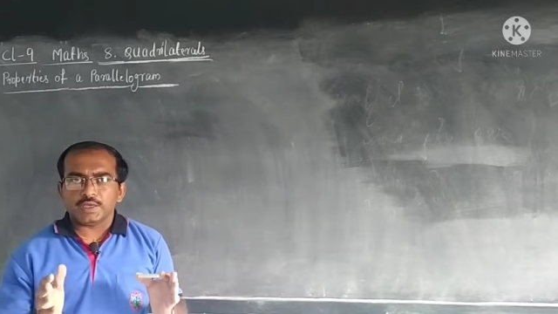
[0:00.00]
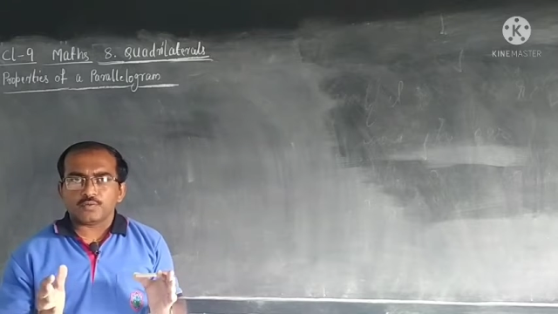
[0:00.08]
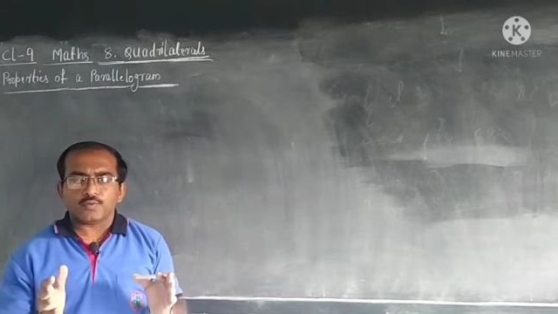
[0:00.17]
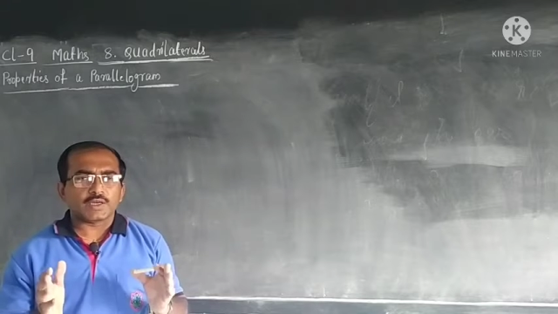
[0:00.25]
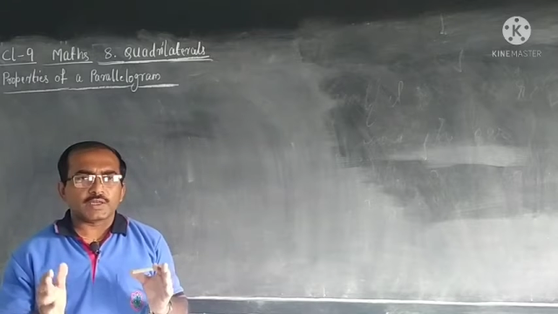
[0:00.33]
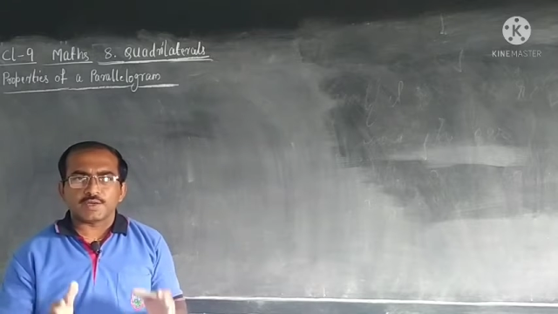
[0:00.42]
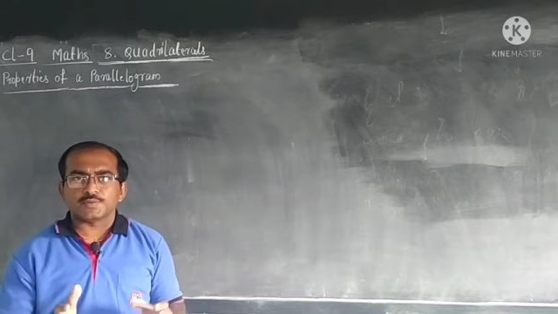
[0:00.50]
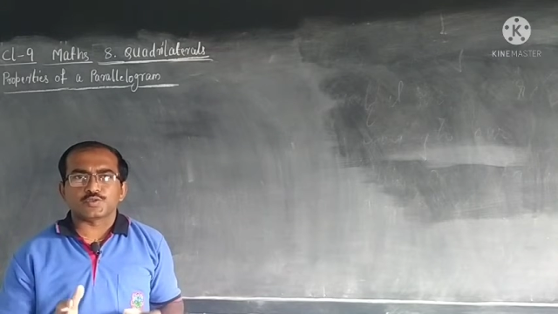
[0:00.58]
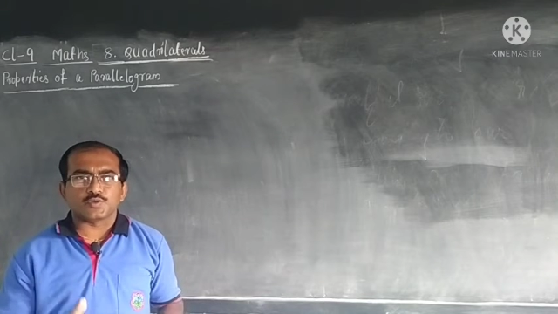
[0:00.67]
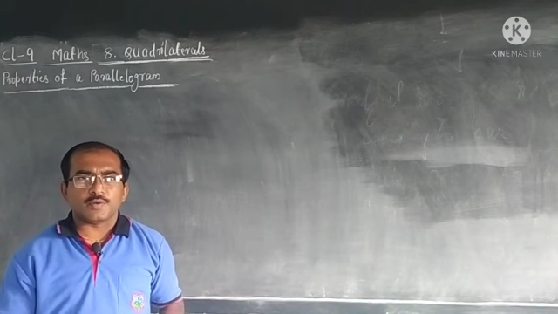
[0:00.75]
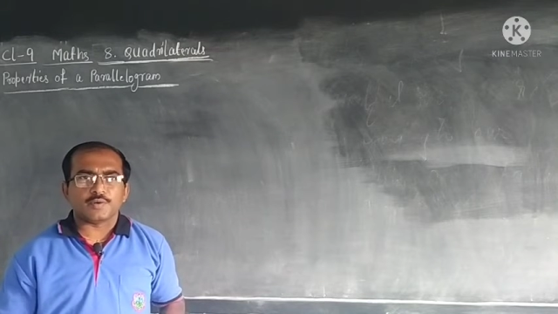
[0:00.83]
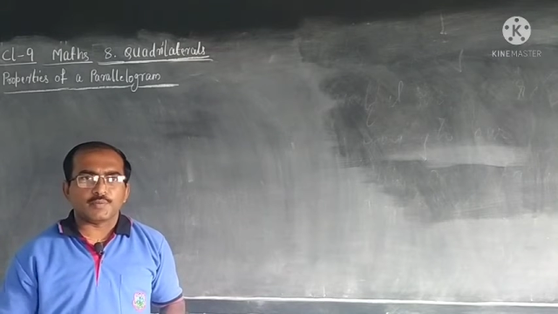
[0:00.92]
what comes
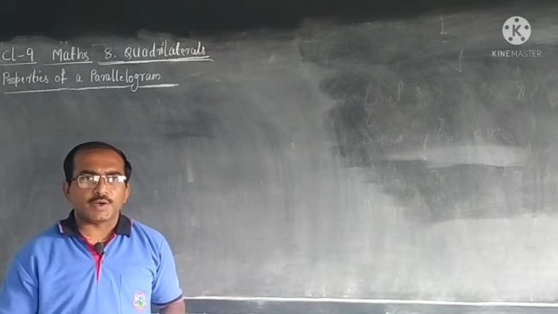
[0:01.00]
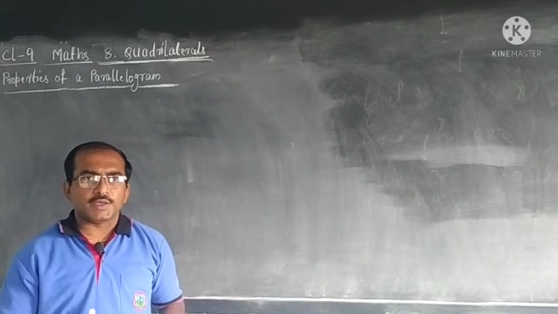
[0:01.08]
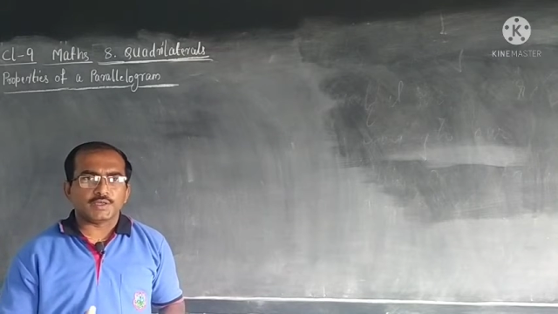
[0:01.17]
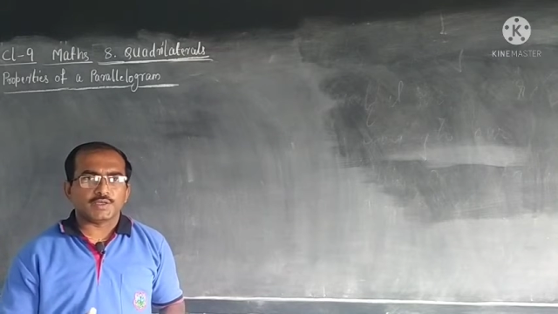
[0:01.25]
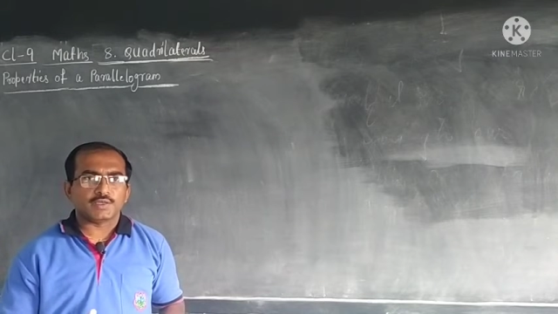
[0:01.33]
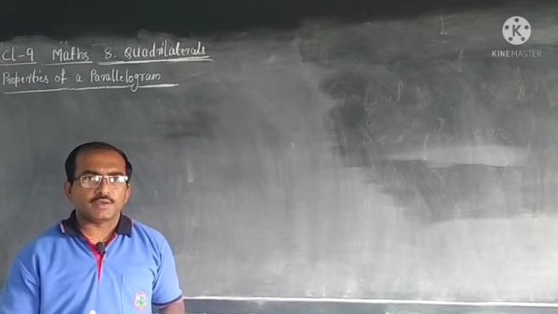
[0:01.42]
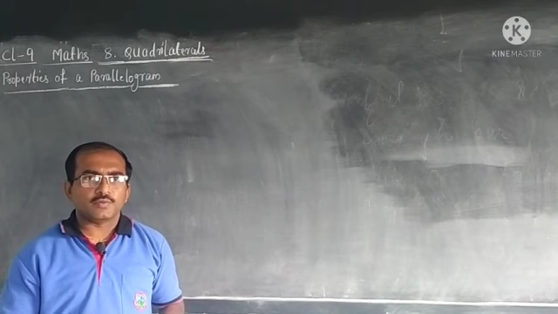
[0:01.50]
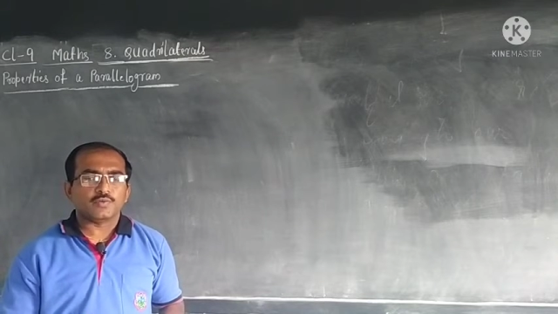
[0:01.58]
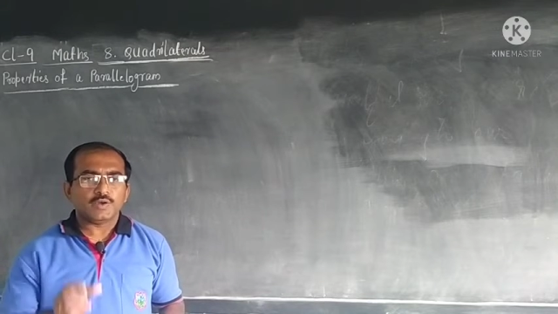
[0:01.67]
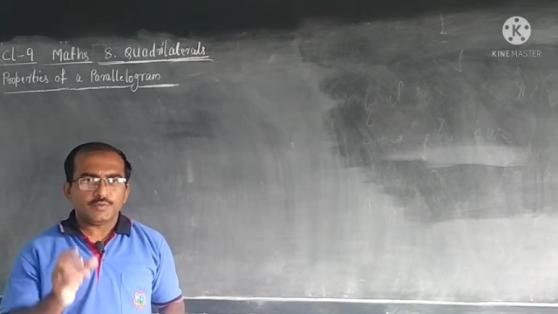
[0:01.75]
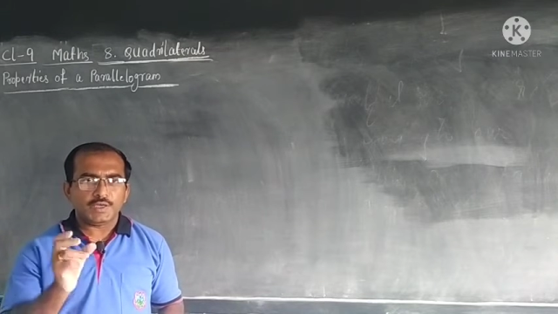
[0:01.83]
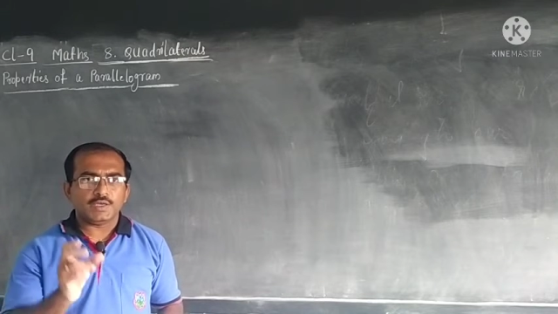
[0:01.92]
to our mind
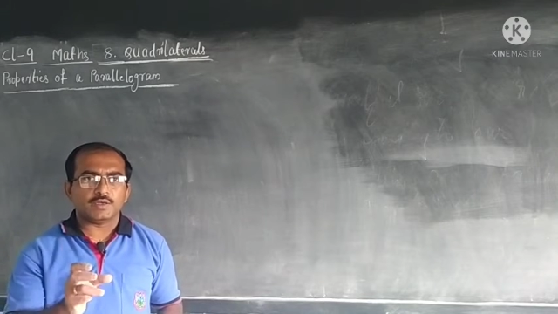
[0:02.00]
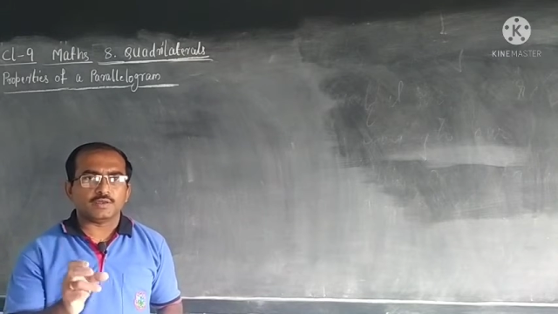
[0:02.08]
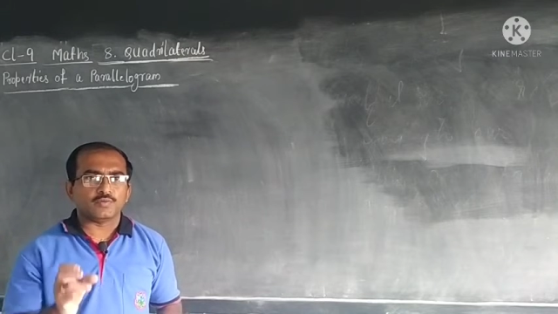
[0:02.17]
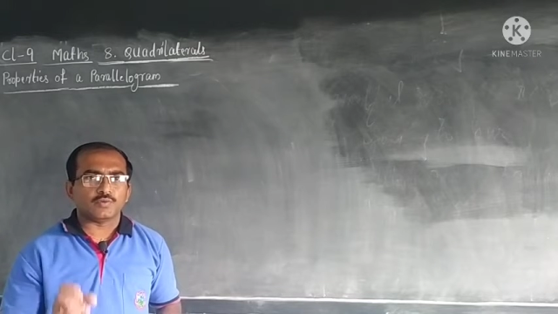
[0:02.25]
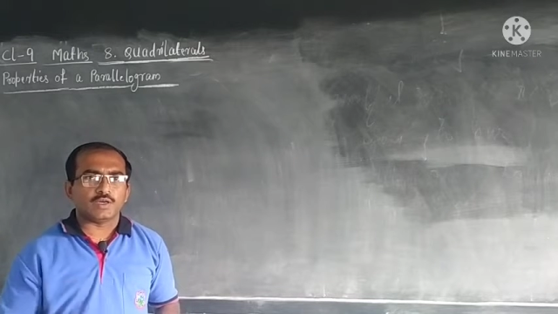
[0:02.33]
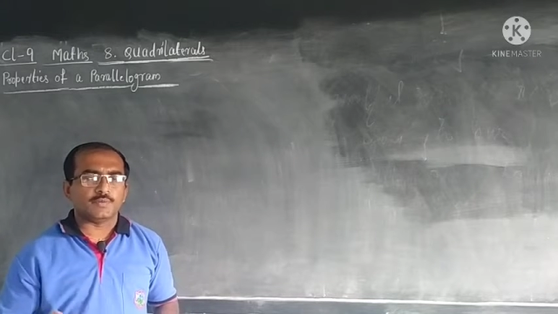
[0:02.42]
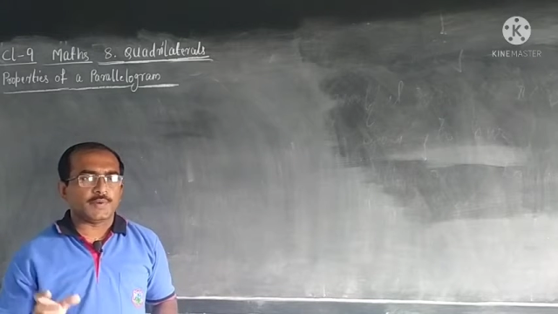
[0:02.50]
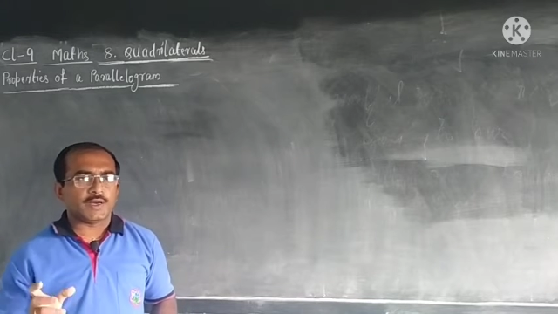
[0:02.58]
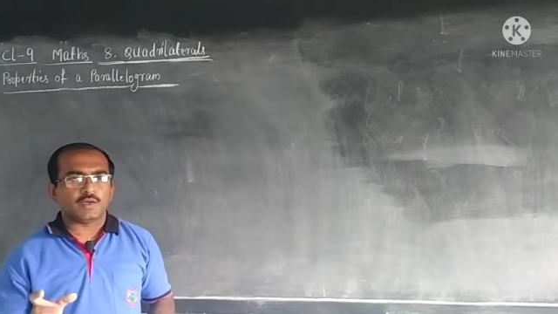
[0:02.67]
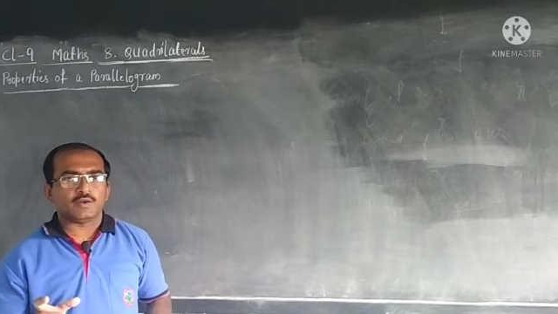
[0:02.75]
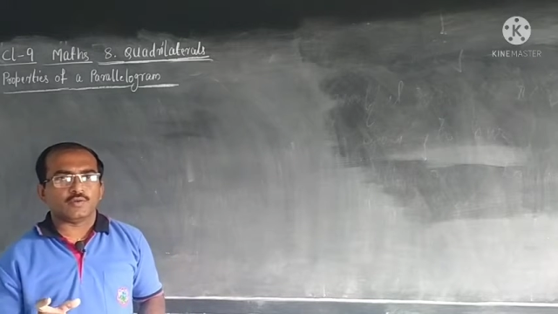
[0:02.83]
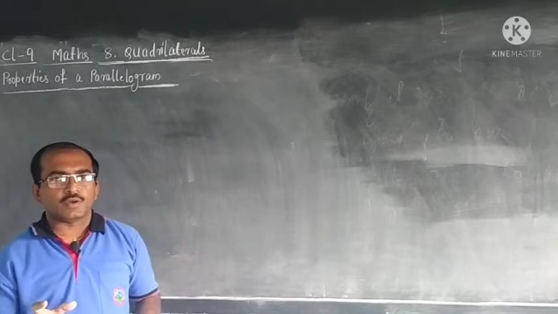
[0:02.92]
when we hear the word
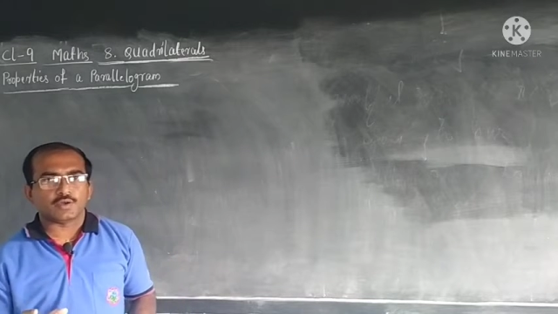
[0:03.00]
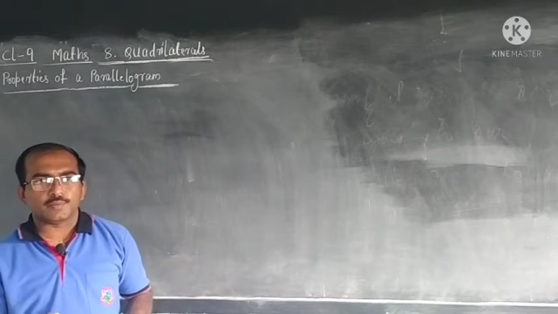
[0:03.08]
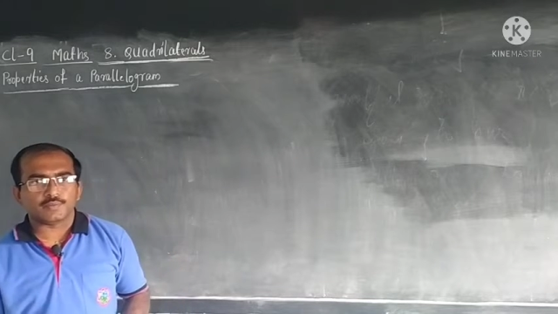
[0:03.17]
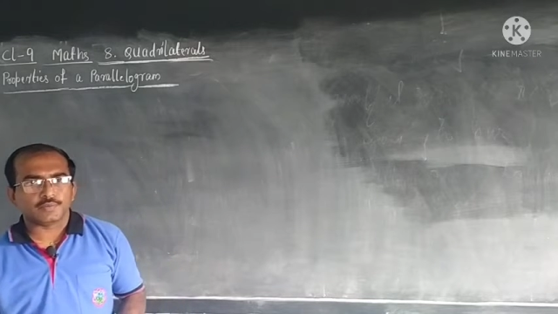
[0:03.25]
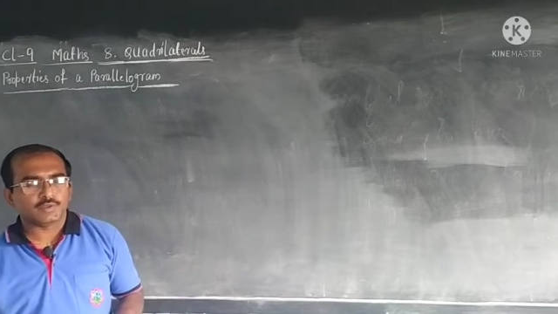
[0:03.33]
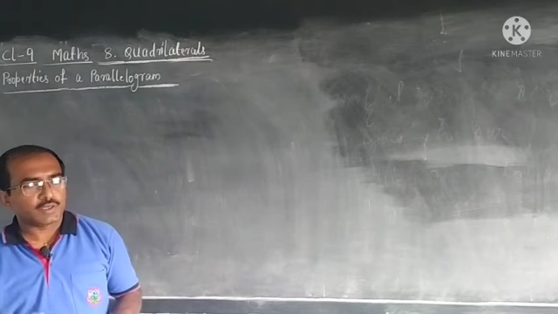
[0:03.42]
parallelogram?